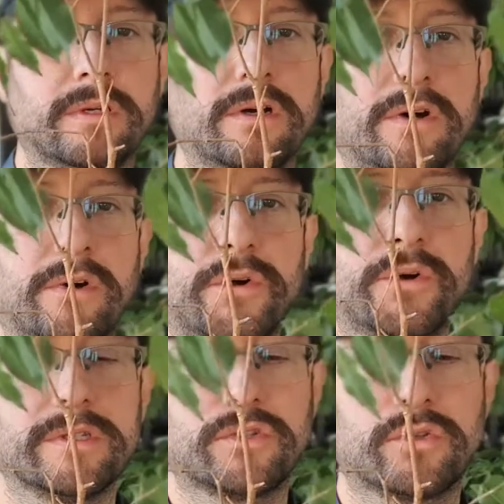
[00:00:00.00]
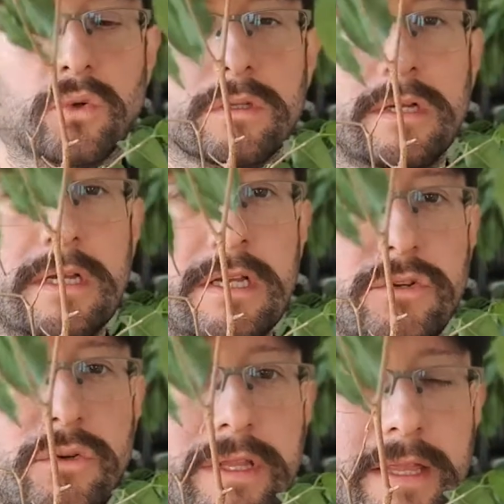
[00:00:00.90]
or stalk.
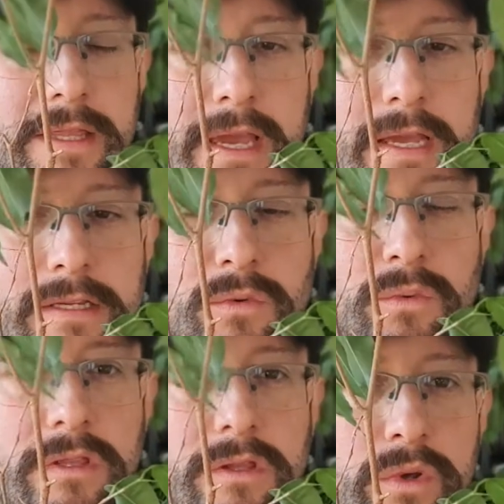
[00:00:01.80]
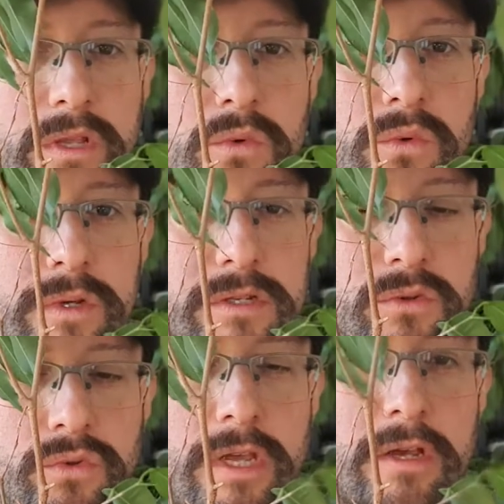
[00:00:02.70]
So in that case, what we do is to
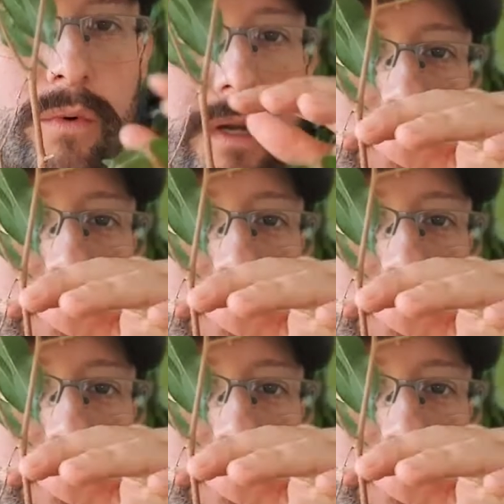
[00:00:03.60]
take one small